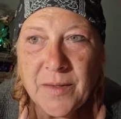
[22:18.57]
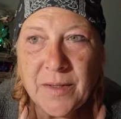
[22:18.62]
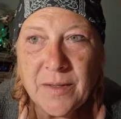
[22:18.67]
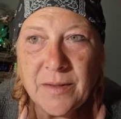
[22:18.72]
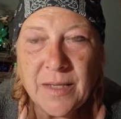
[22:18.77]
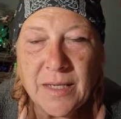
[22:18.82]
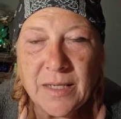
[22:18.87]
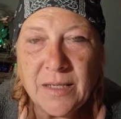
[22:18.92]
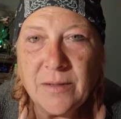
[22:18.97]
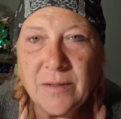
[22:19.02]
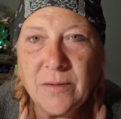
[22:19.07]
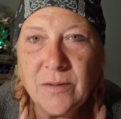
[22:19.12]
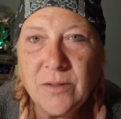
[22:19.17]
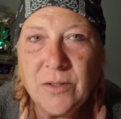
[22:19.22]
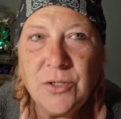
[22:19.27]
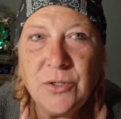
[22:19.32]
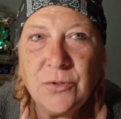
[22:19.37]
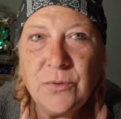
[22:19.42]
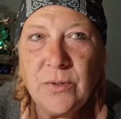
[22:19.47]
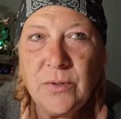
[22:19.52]
Like
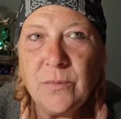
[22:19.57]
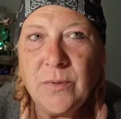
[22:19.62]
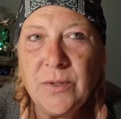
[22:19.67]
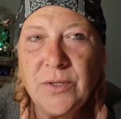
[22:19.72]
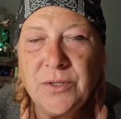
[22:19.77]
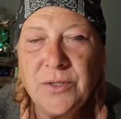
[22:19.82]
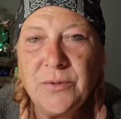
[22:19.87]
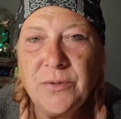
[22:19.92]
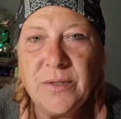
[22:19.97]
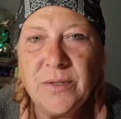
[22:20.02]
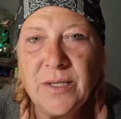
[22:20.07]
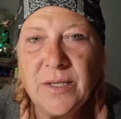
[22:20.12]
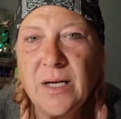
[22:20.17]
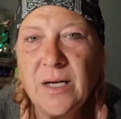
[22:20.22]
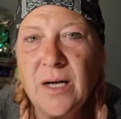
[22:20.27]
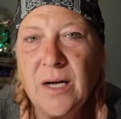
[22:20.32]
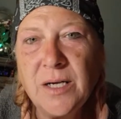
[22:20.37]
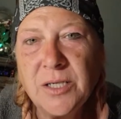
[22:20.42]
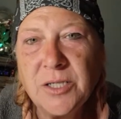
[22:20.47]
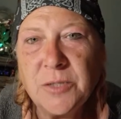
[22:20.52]
do it when you're doing like a
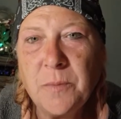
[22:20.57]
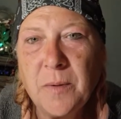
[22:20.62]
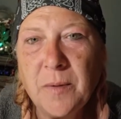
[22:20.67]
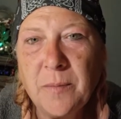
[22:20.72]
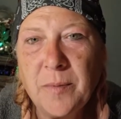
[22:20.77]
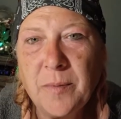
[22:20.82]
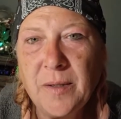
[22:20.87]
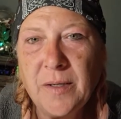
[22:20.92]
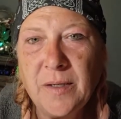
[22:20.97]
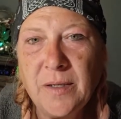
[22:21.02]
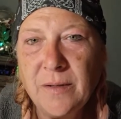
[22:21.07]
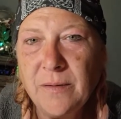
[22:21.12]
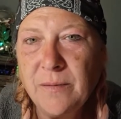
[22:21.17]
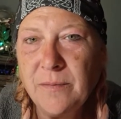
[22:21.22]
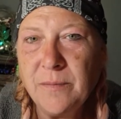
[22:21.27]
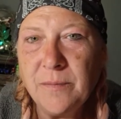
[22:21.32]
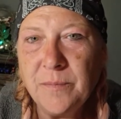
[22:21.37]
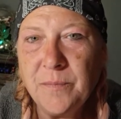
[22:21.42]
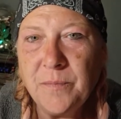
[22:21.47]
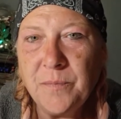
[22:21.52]
hush puppy
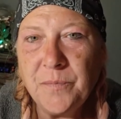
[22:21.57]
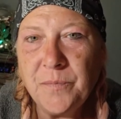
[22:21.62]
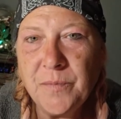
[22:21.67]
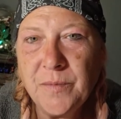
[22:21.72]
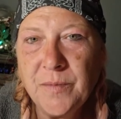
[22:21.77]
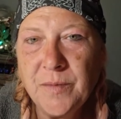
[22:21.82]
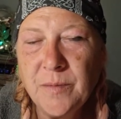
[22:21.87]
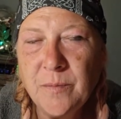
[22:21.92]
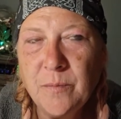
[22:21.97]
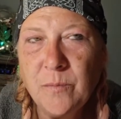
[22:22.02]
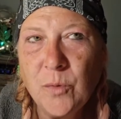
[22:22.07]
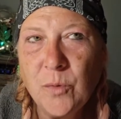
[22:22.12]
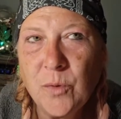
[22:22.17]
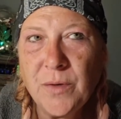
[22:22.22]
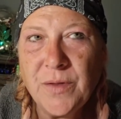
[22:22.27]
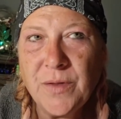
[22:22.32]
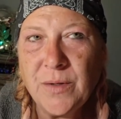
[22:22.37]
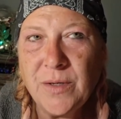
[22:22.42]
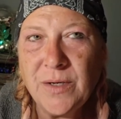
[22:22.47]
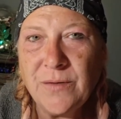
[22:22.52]
more
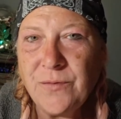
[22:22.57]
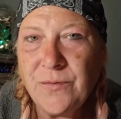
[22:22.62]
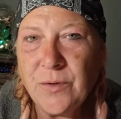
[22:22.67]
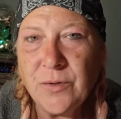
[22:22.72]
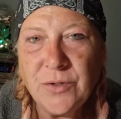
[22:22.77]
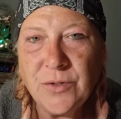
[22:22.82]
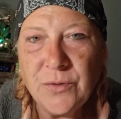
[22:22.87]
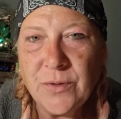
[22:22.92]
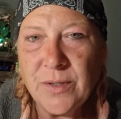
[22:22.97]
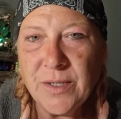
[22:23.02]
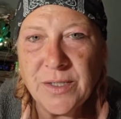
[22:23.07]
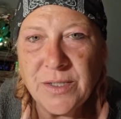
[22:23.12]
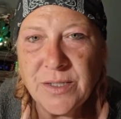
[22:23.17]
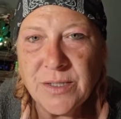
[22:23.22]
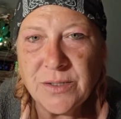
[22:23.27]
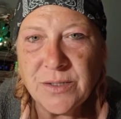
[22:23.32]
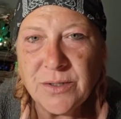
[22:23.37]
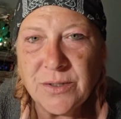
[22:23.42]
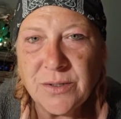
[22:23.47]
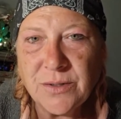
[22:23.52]
than if you're doing a
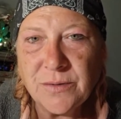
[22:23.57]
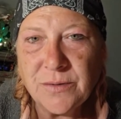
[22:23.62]
dessert.